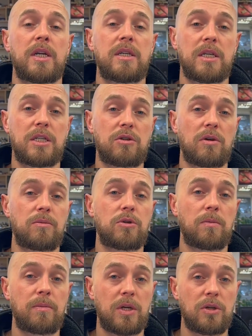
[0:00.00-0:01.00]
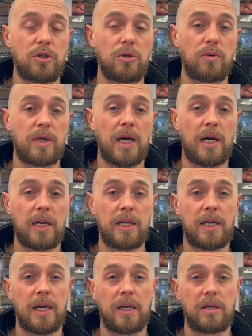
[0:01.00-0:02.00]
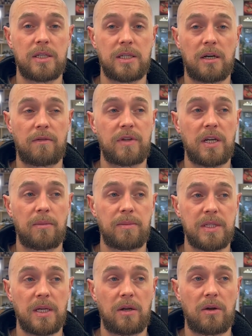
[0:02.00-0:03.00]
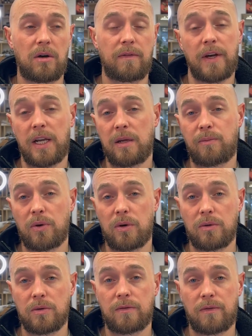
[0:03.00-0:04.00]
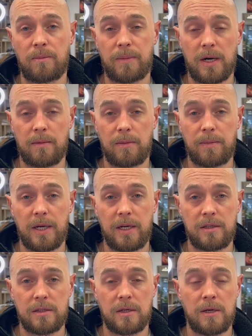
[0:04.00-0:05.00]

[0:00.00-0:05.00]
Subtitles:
description, because you can get yourself 10% off any products from Barber Blades.